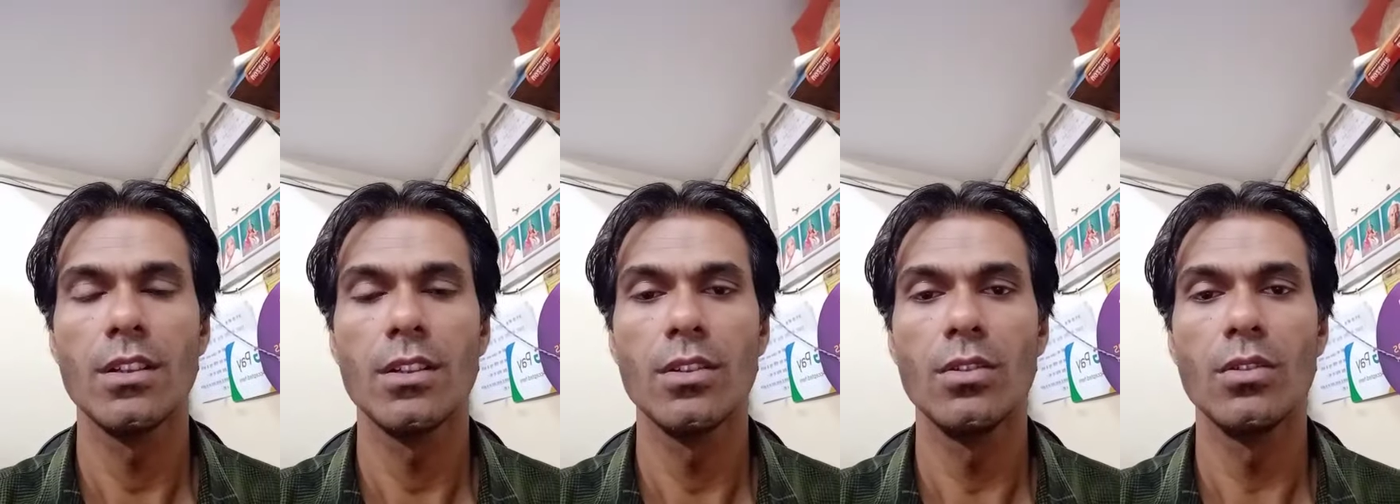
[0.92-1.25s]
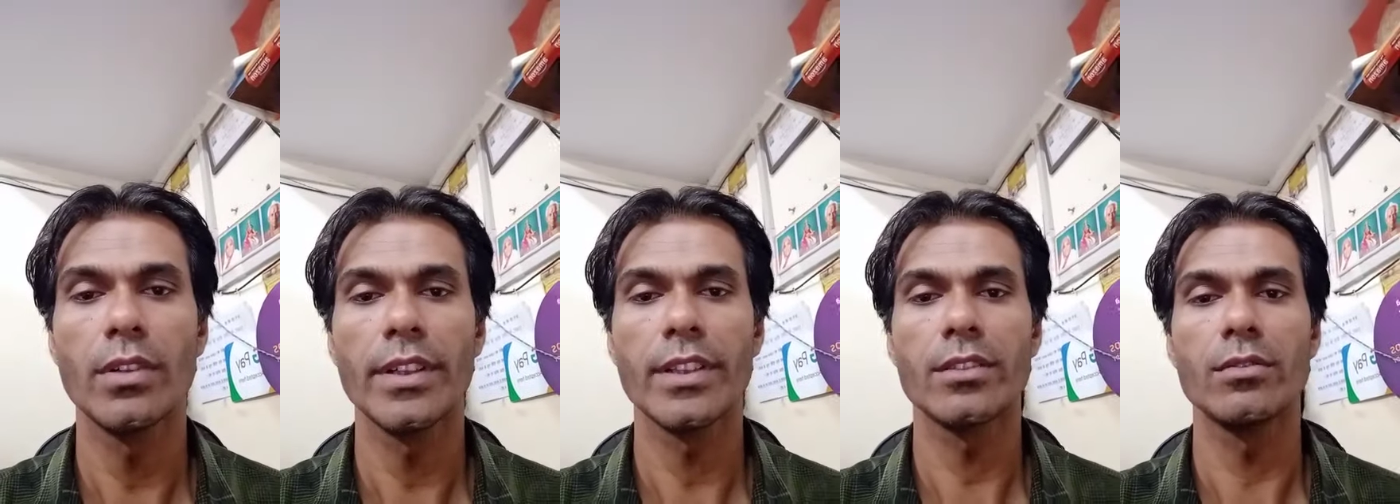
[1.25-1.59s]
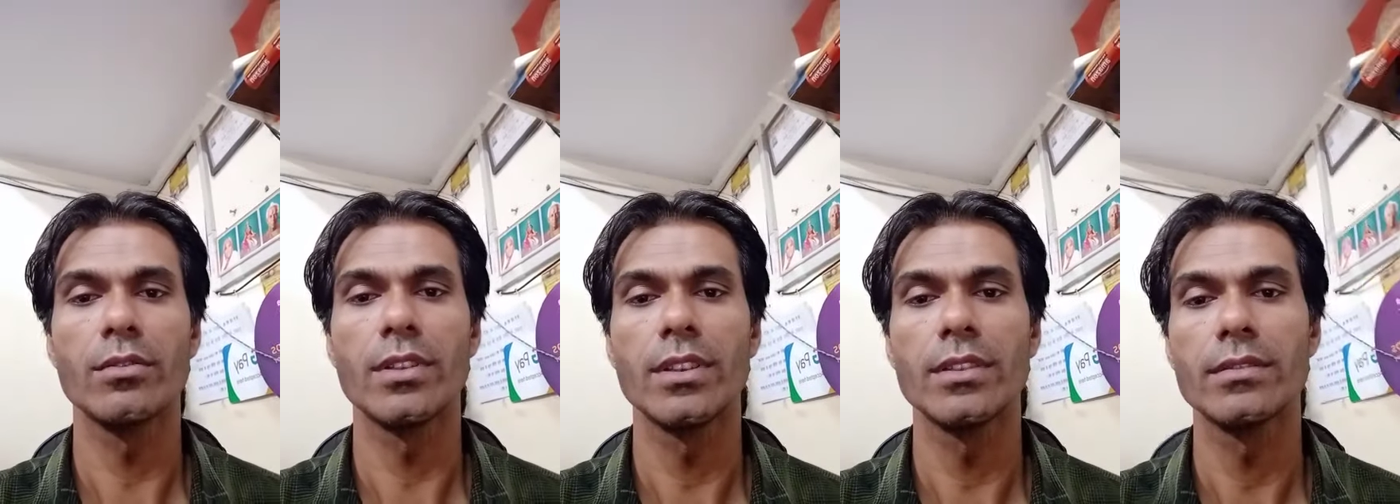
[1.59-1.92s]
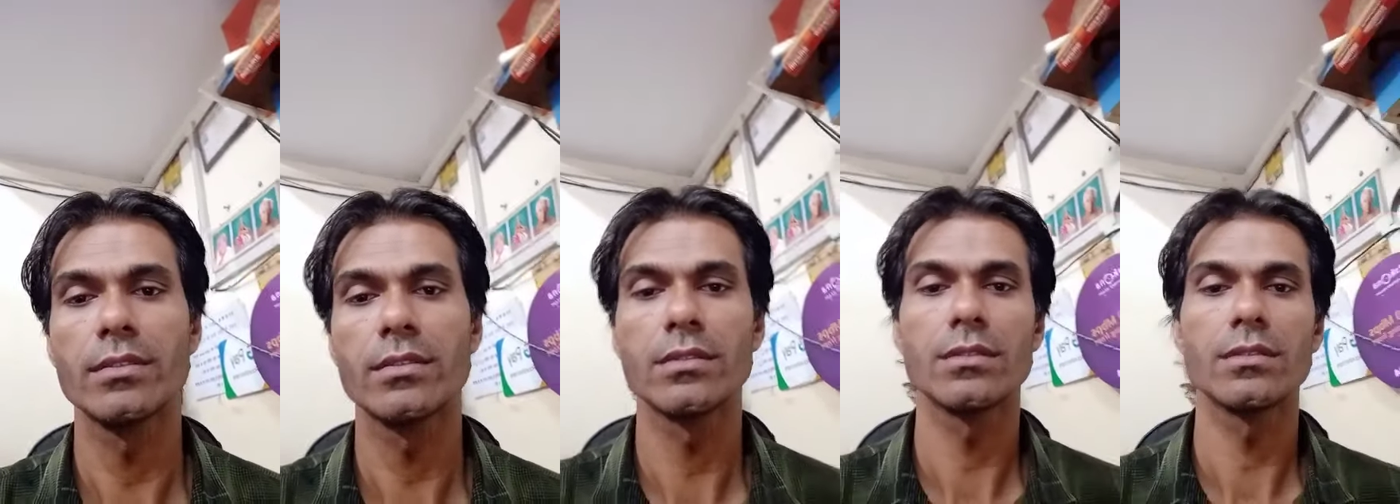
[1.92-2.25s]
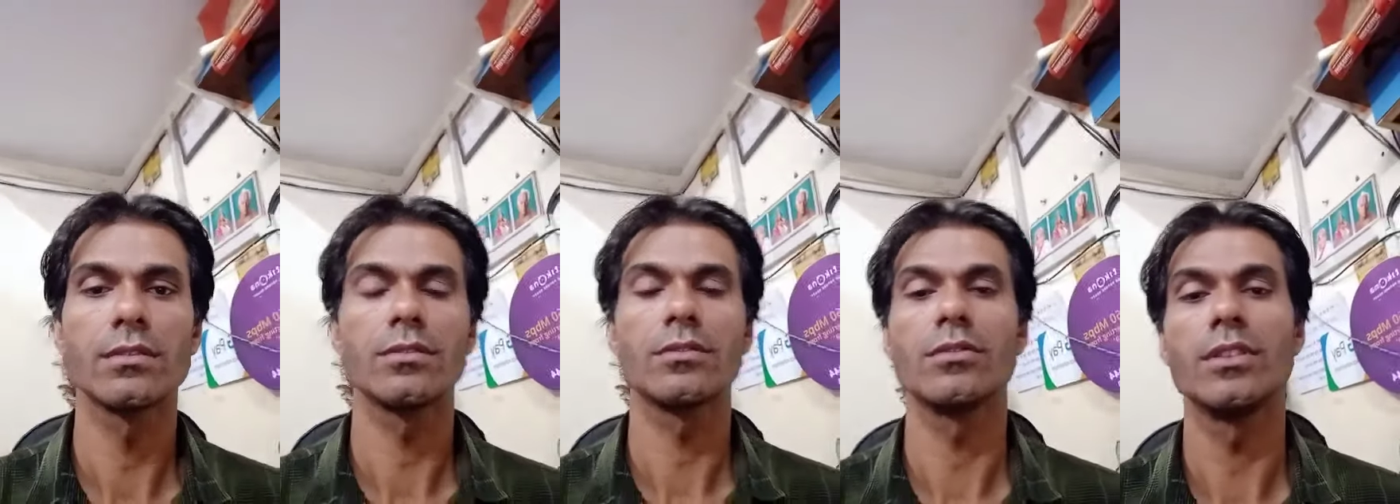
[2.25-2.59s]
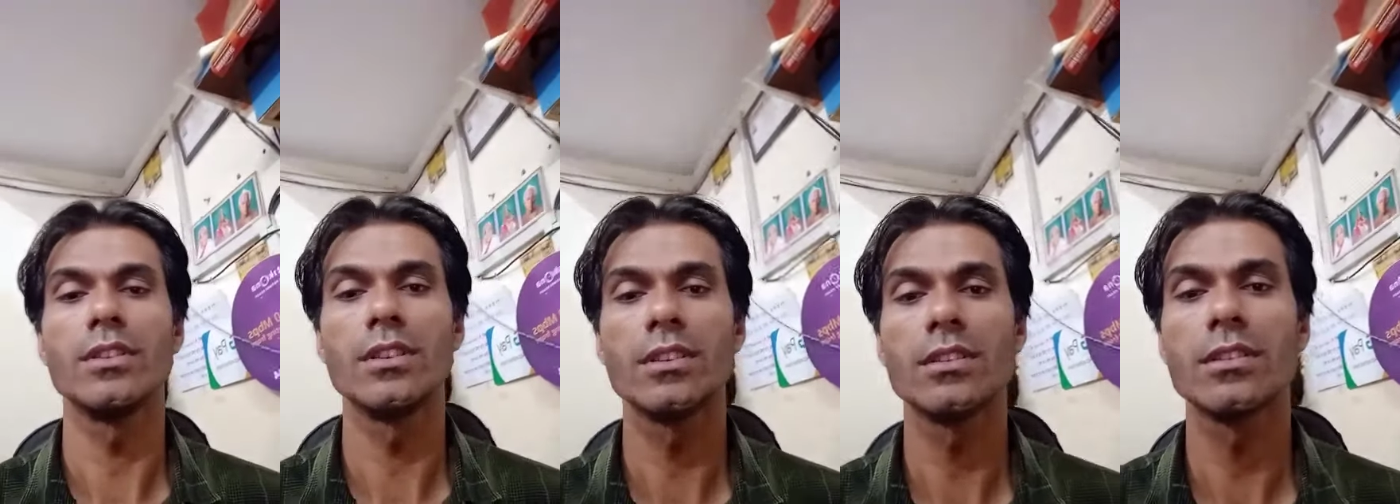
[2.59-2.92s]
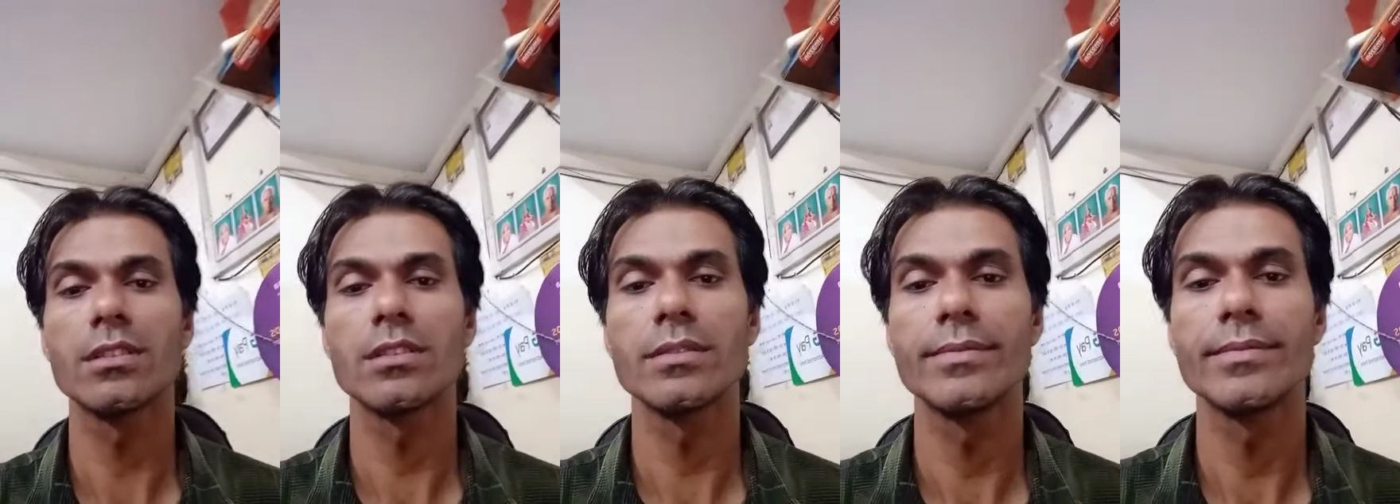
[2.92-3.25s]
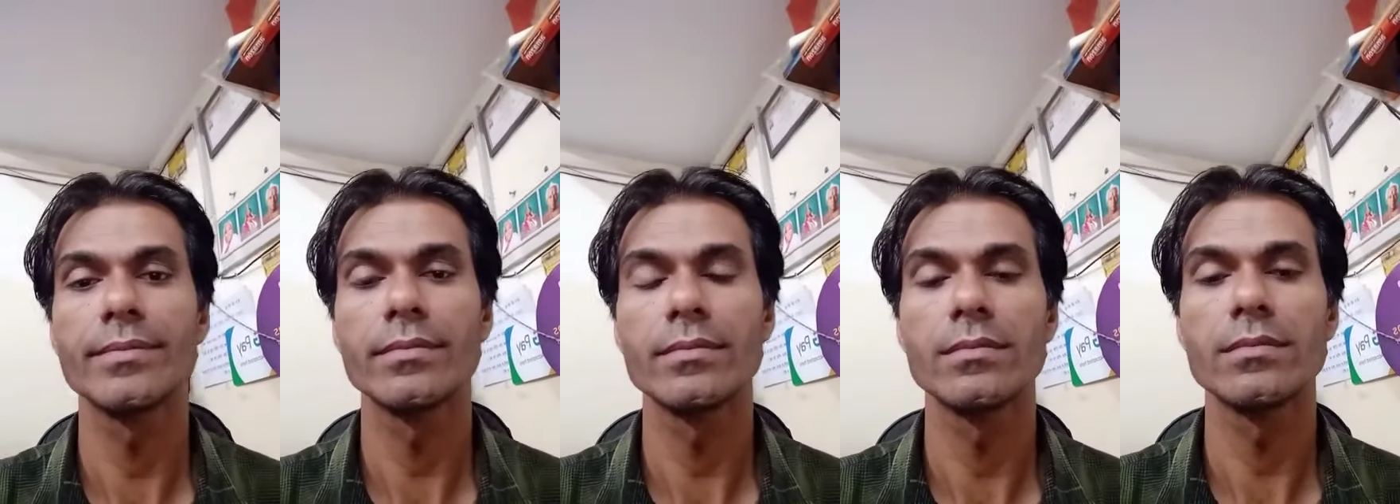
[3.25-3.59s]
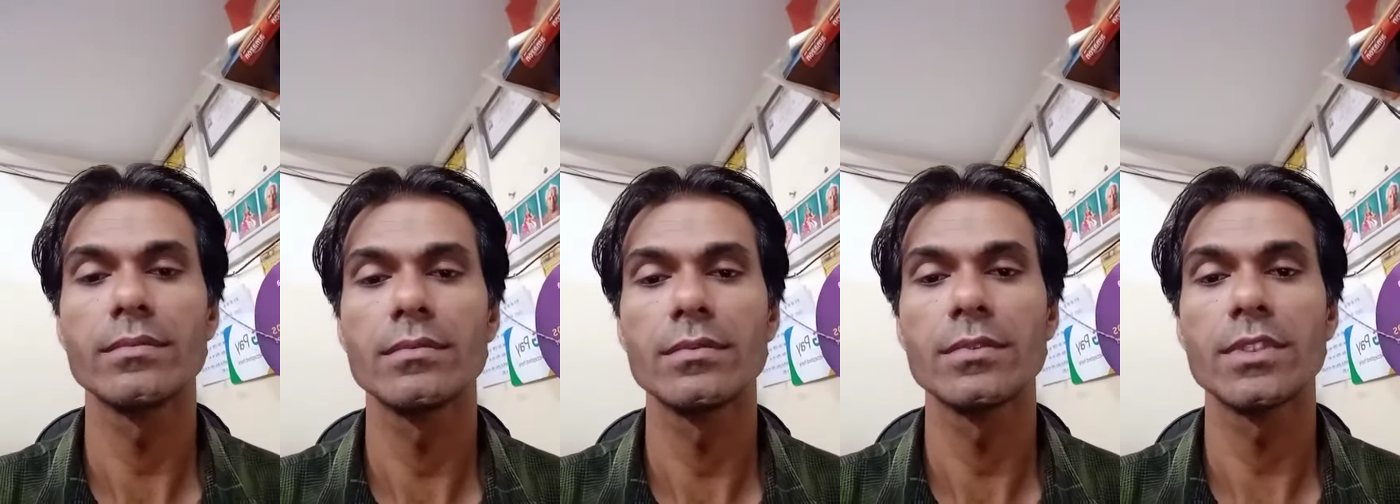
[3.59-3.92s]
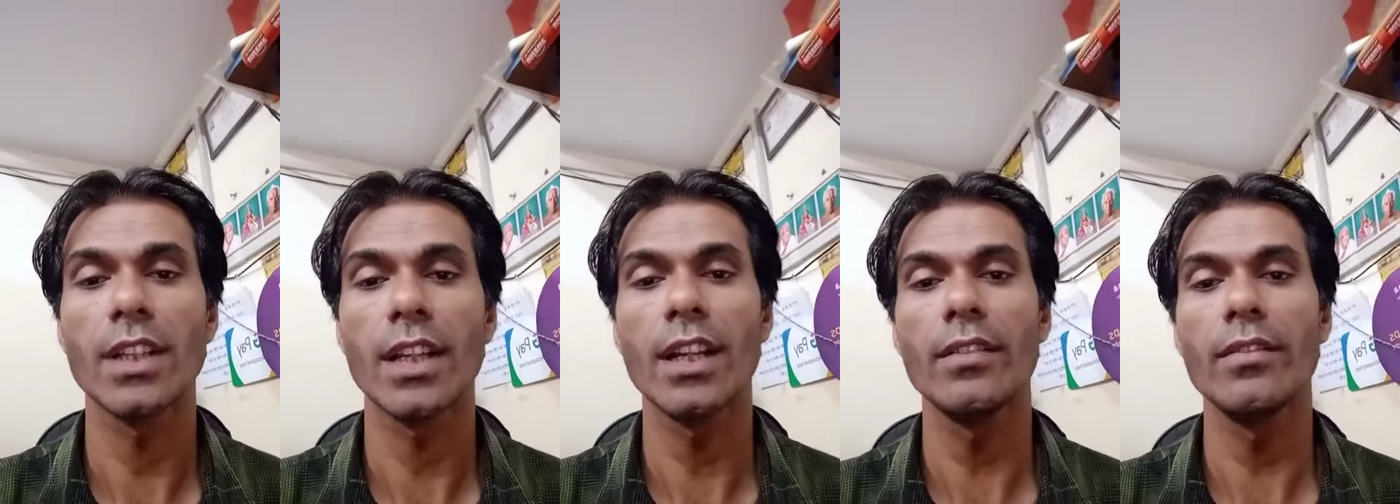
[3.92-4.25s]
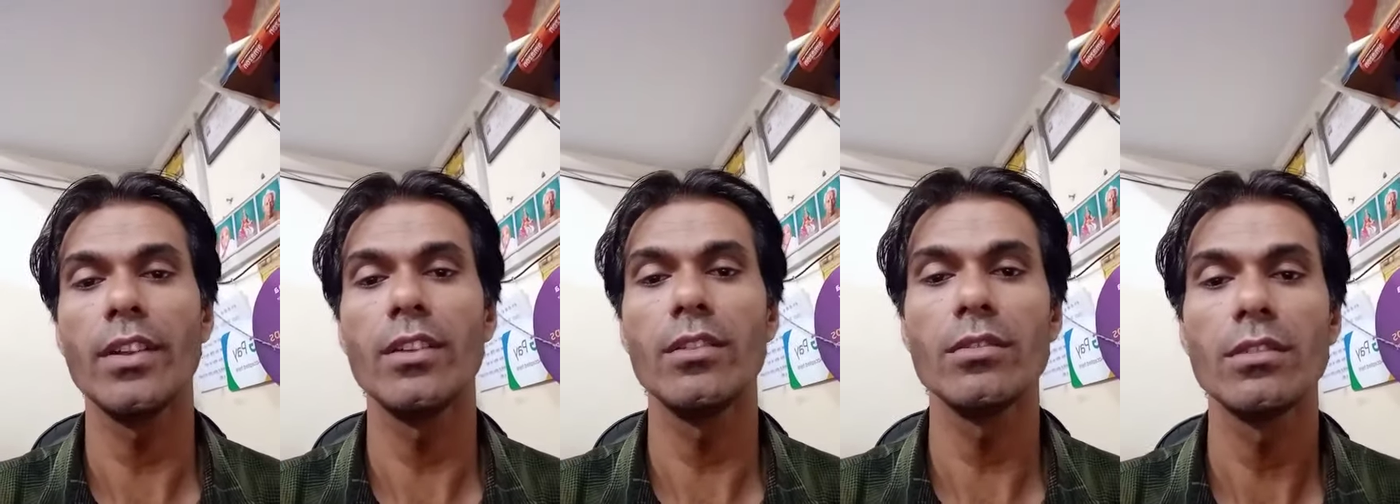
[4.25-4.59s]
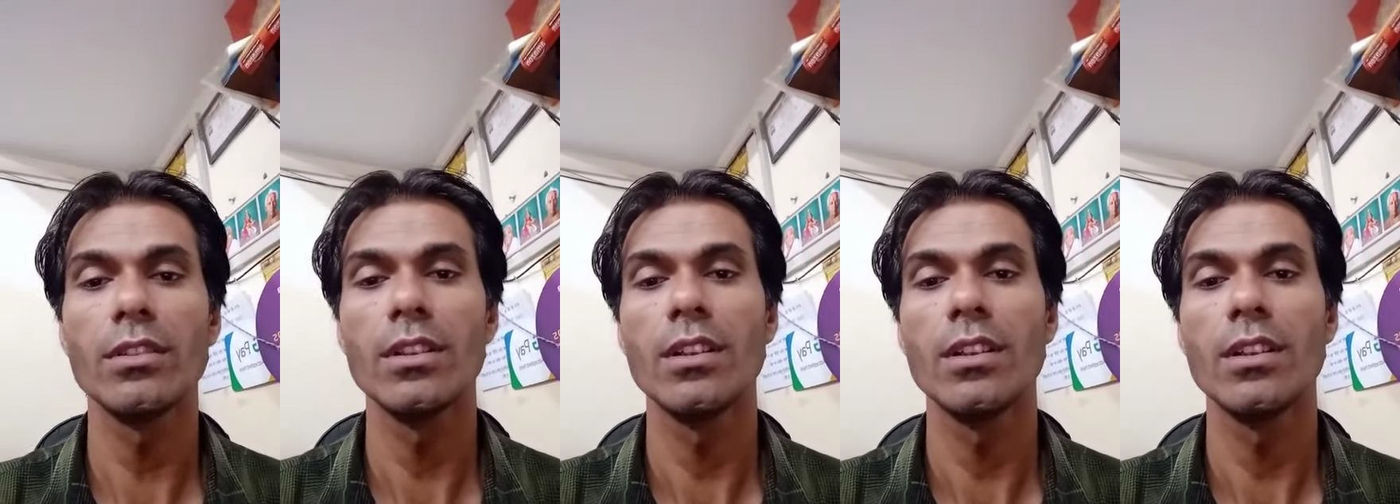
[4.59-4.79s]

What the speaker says: Okay, so in this second video,